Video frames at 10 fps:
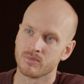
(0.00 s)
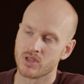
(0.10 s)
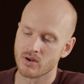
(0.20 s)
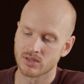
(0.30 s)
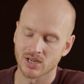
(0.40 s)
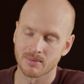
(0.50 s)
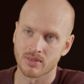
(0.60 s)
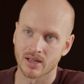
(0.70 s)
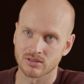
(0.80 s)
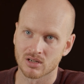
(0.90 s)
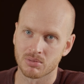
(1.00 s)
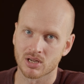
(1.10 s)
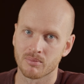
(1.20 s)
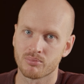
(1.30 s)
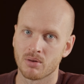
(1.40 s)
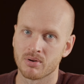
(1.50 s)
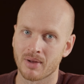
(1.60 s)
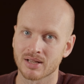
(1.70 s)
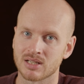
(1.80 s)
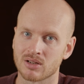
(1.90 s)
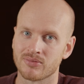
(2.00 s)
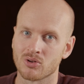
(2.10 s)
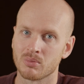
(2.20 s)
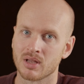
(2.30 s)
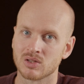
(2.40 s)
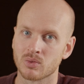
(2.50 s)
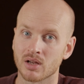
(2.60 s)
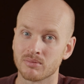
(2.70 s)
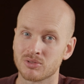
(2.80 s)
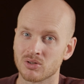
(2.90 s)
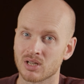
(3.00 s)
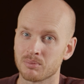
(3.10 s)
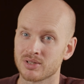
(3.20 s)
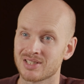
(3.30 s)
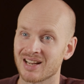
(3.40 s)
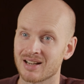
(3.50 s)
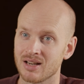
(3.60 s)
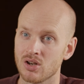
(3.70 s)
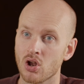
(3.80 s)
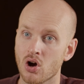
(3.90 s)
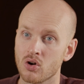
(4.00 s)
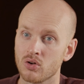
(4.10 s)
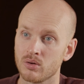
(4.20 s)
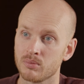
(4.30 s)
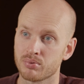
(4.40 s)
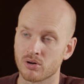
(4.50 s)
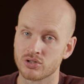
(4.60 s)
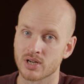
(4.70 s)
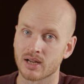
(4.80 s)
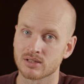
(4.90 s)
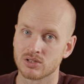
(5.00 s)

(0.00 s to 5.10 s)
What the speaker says: The only time that that's going to become problematic for me is when I'm doing a particularly long project.